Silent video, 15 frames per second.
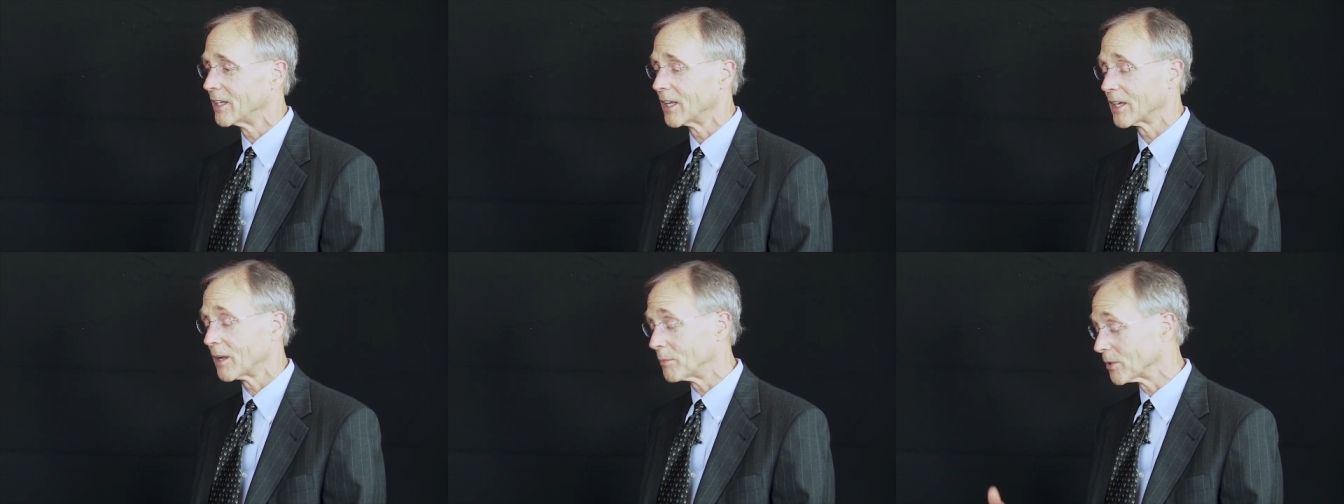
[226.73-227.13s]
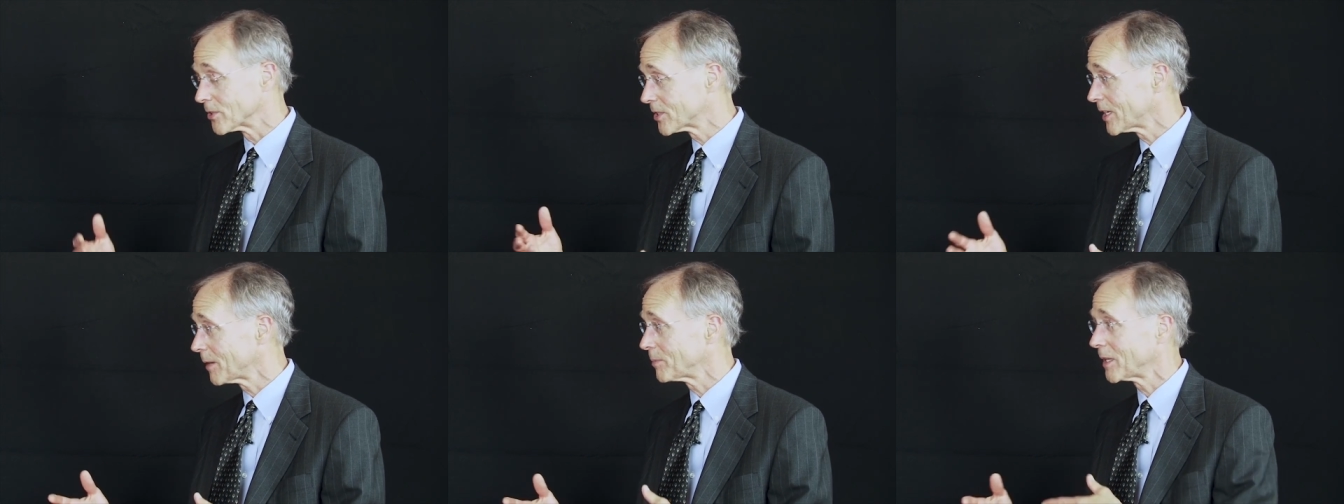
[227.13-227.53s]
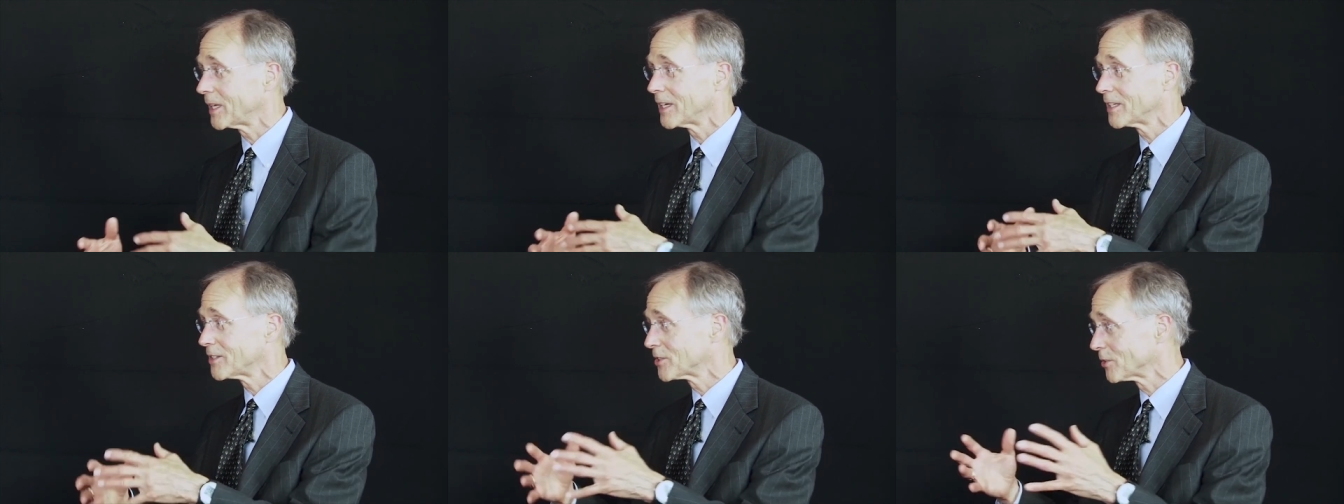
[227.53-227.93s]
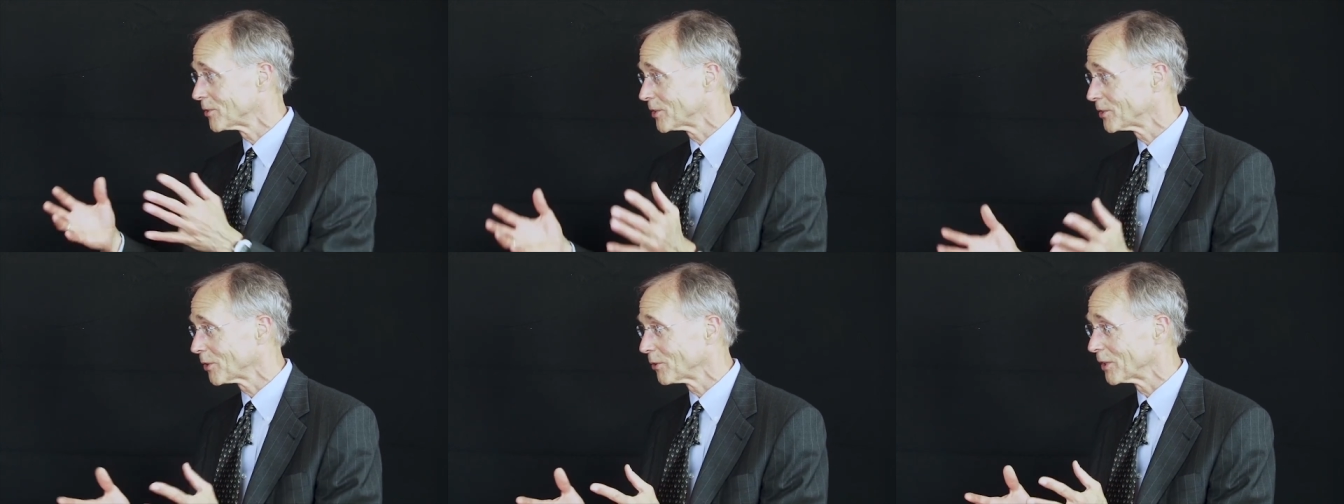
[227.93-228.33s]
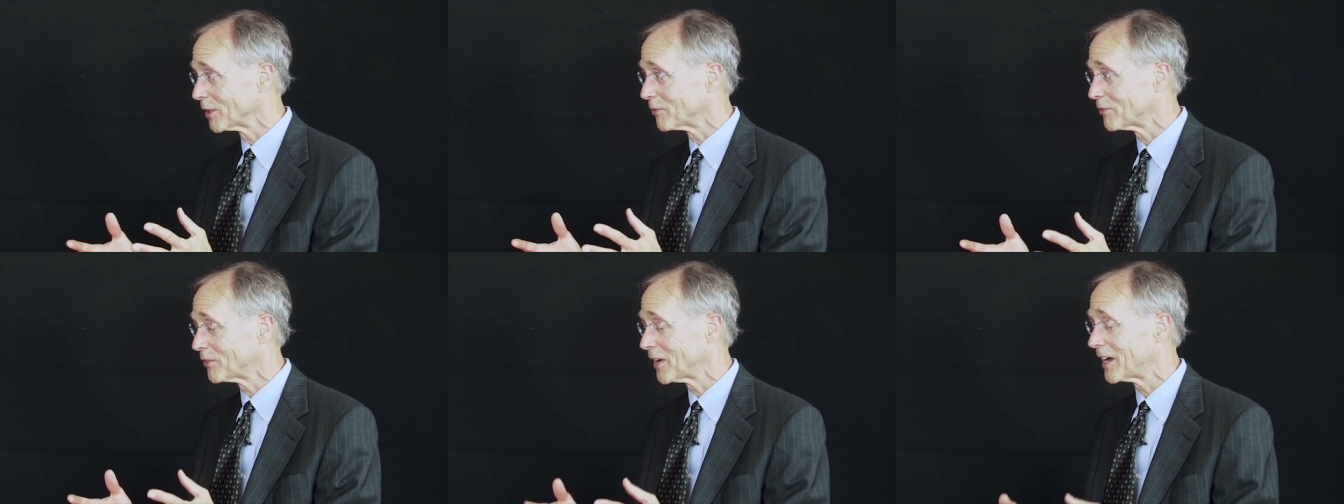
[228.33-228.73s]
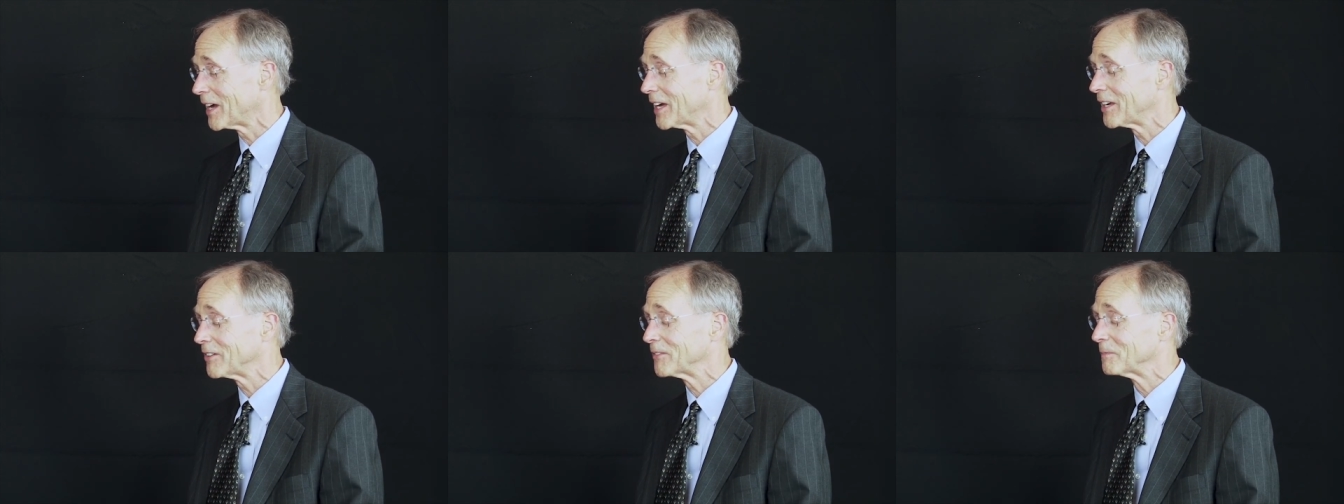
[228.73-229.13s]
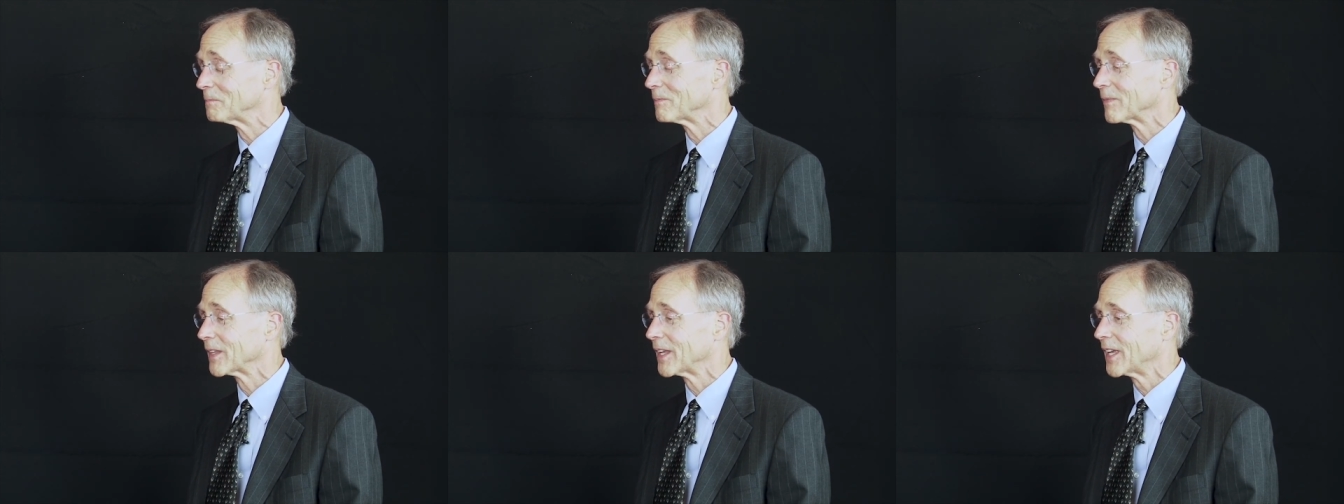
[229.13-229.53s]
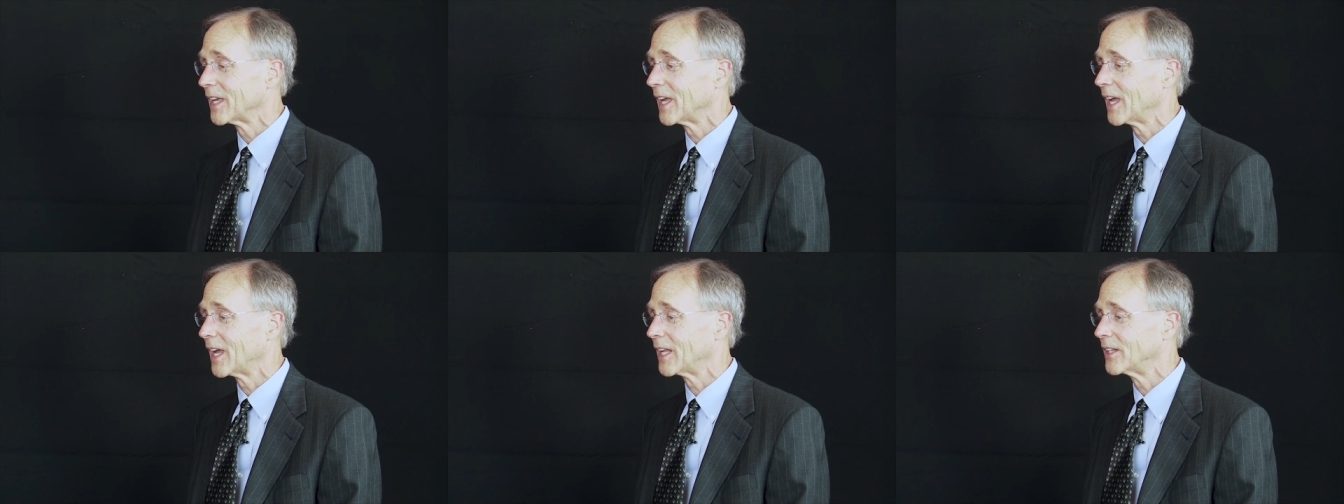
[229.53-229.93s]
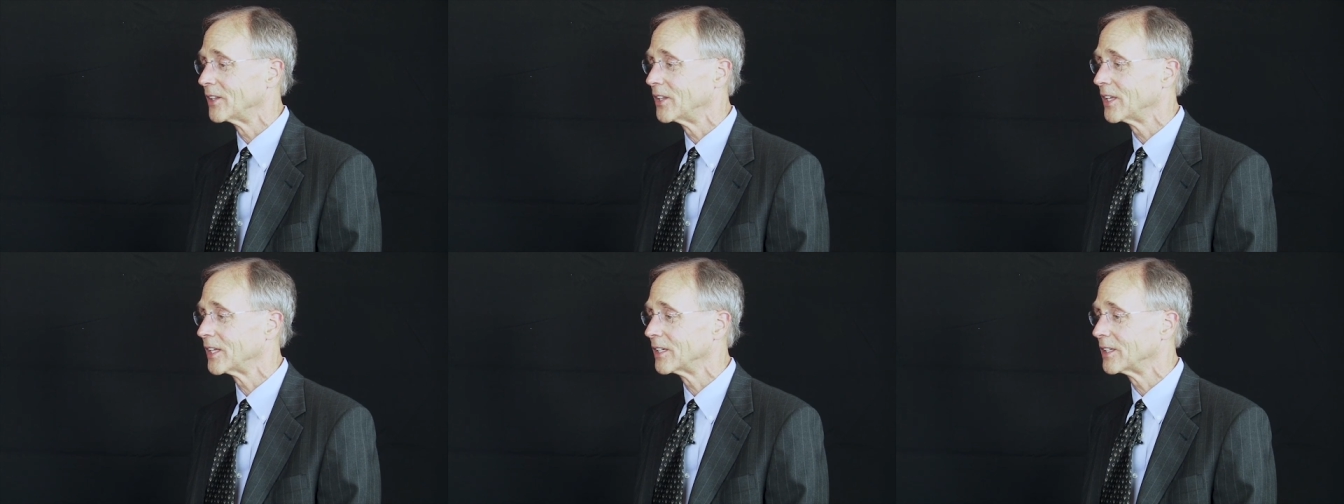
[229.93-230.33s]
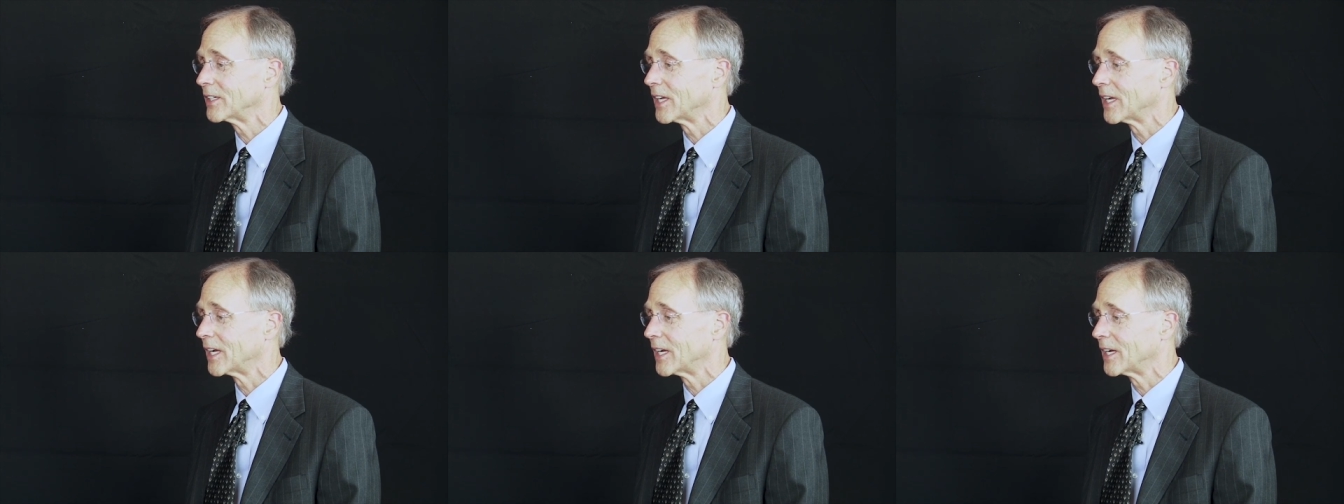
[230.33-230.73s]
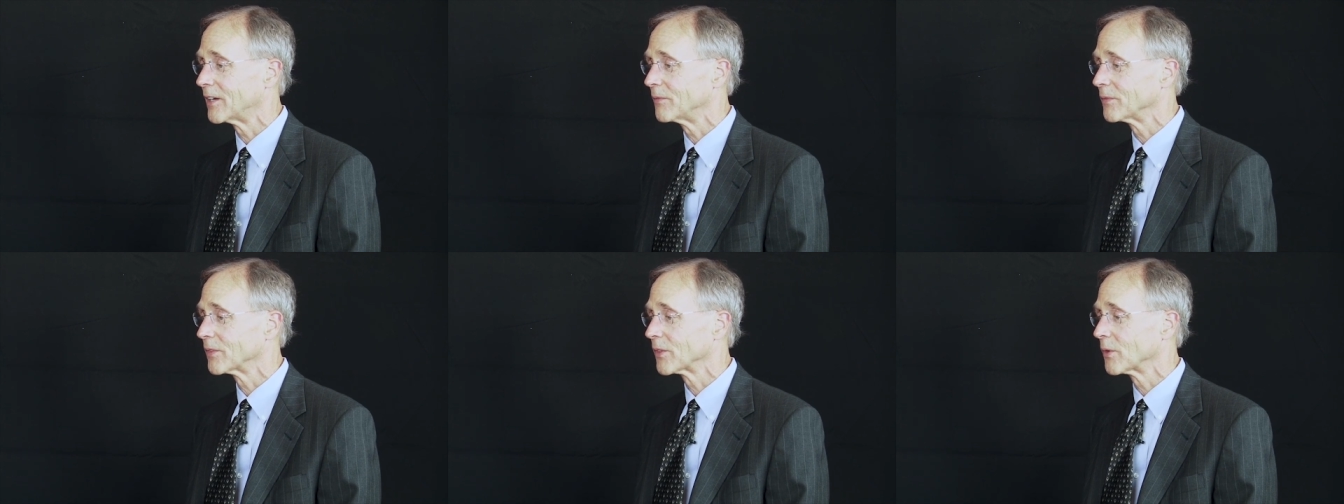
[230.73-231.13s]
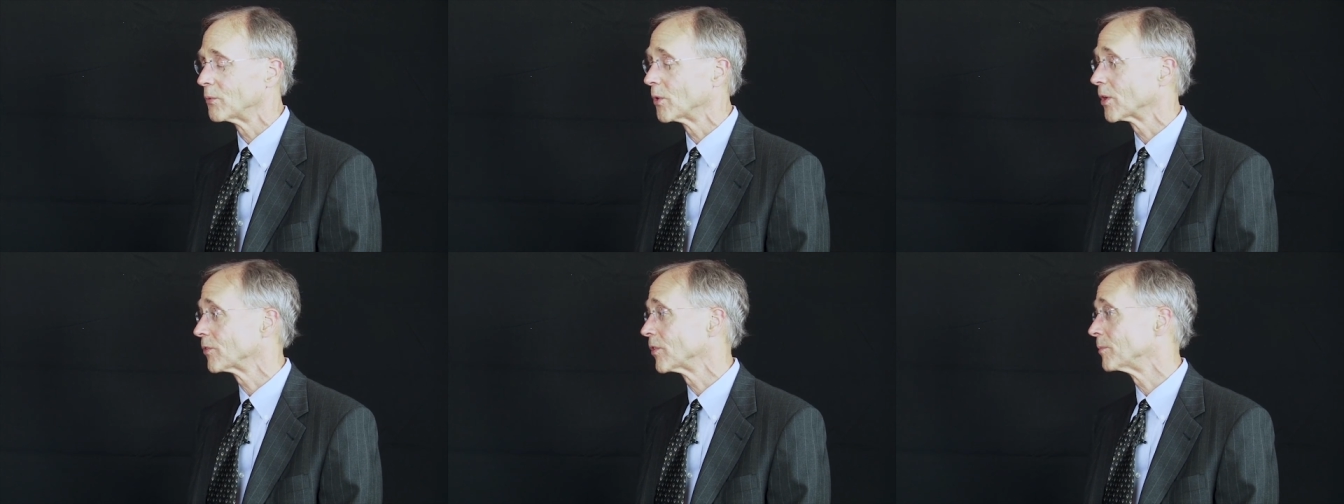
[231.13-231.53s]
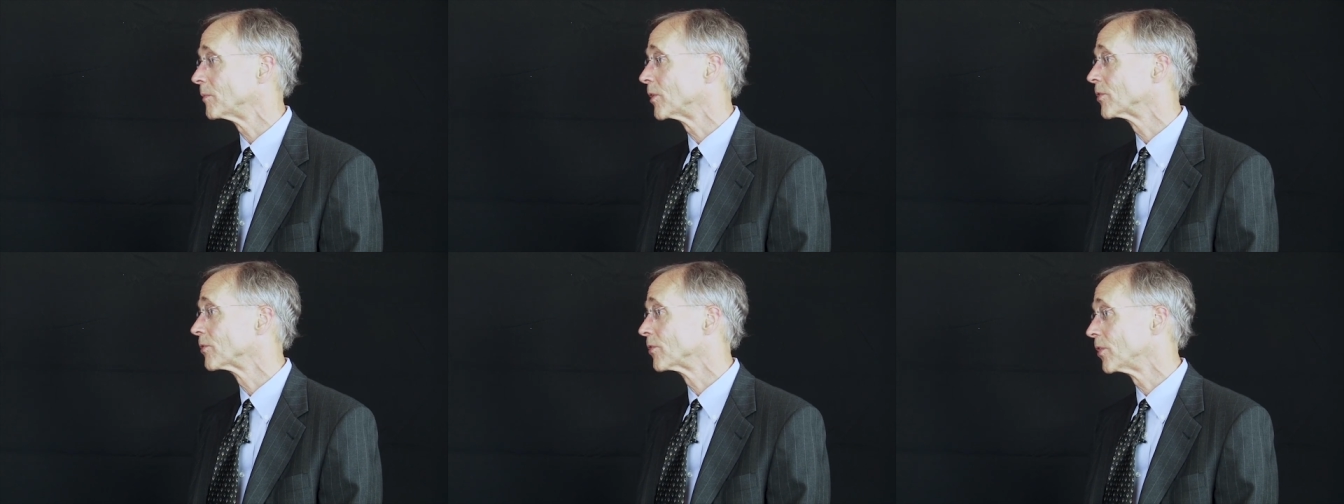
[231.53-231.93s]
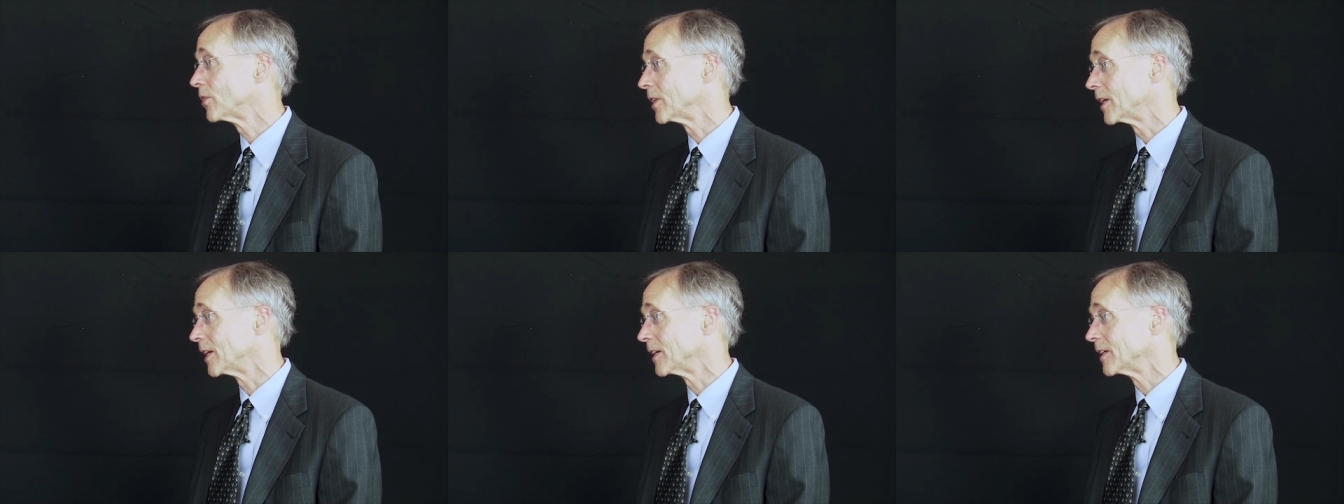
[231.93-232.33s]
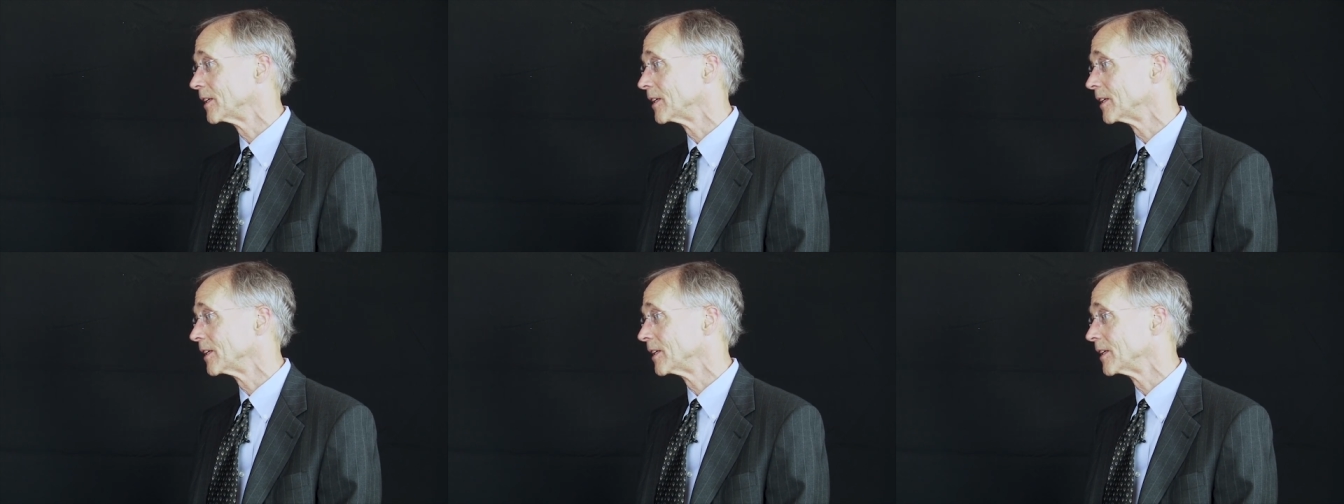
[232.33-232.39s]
and a couple of stepkids, so a total of five. And then um, worked for Motorola.